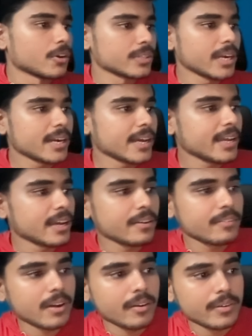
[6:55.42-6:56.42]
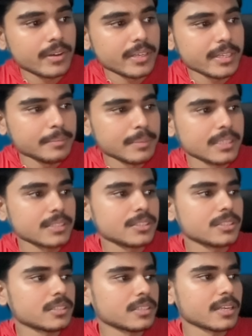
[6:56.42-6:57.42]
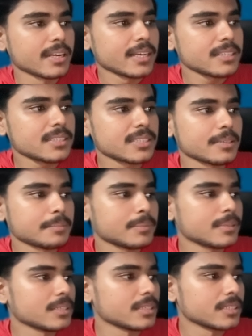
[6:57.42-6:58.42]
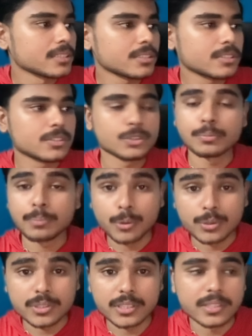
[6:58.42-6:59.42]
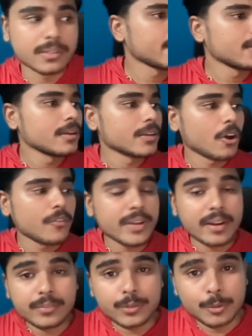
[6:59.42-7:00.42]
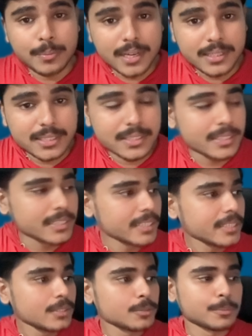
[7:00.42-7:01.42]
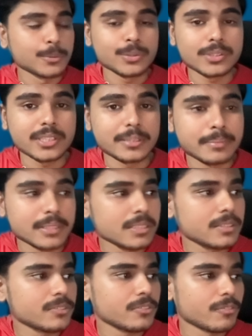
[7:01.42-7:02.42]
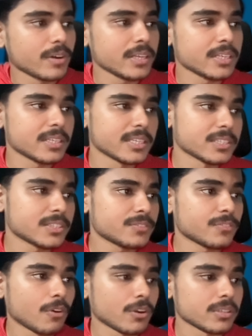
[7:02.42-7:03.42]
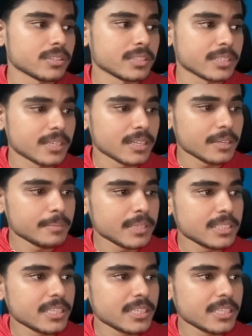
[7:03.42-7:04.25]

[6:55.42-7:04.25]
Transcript: that I have our image, the next step is to post it. Now we have 2 branches again to post the image. One is for the single image